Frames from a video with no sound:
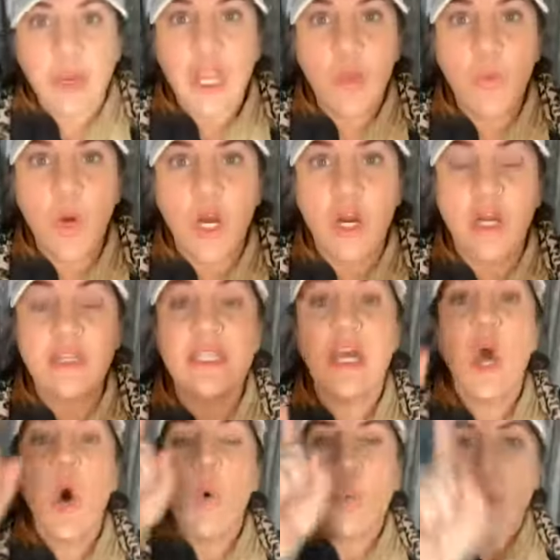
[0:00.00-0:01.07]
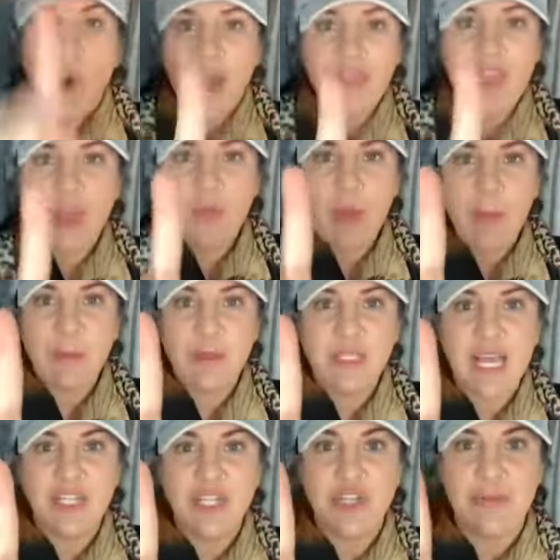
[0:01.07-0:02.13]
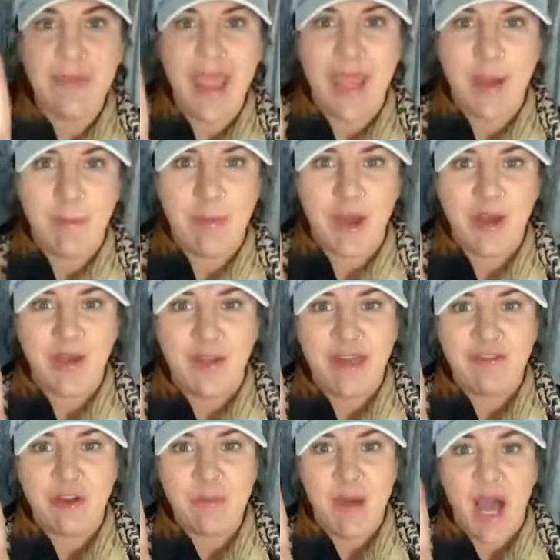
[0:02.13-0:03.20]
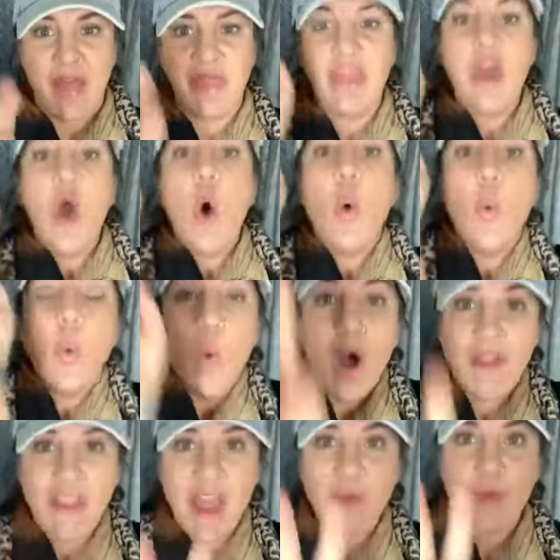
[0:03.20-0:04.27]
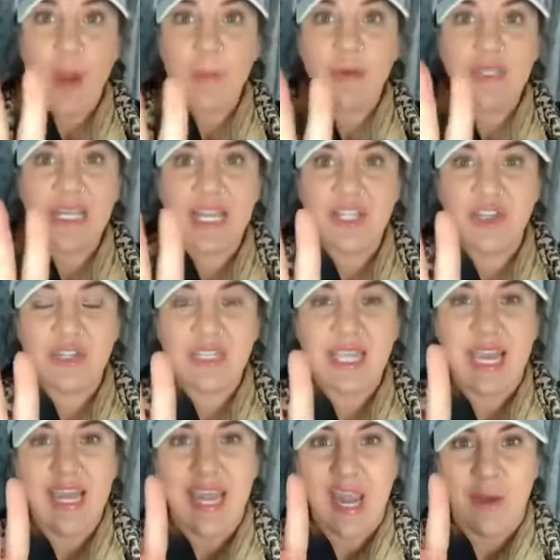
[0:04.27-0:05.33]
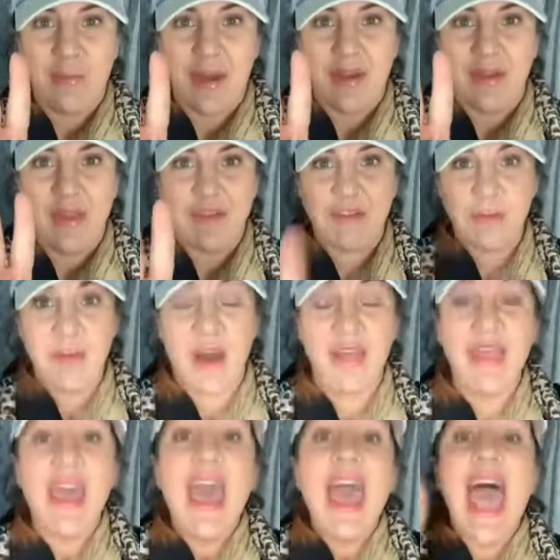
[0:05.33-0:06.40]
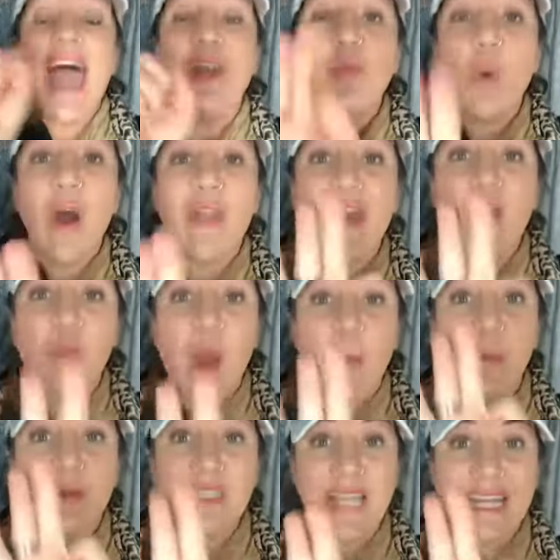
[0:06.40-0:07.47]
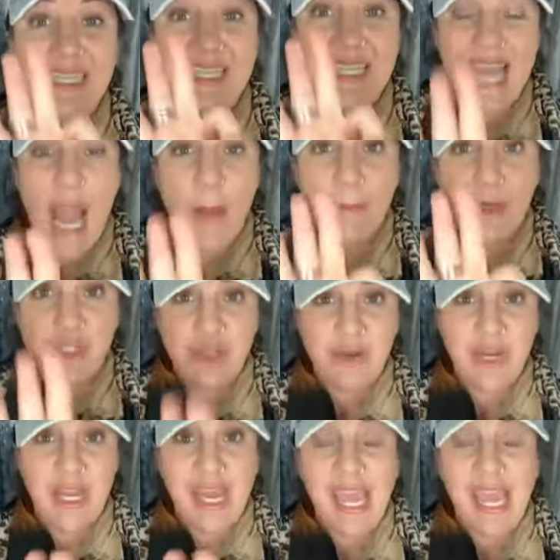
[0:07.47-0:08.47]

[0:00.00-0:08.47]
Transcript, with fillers: words, one that represents your makeup bundle every month, one that represents your skincare bundle every month, and one that represents the opportunity.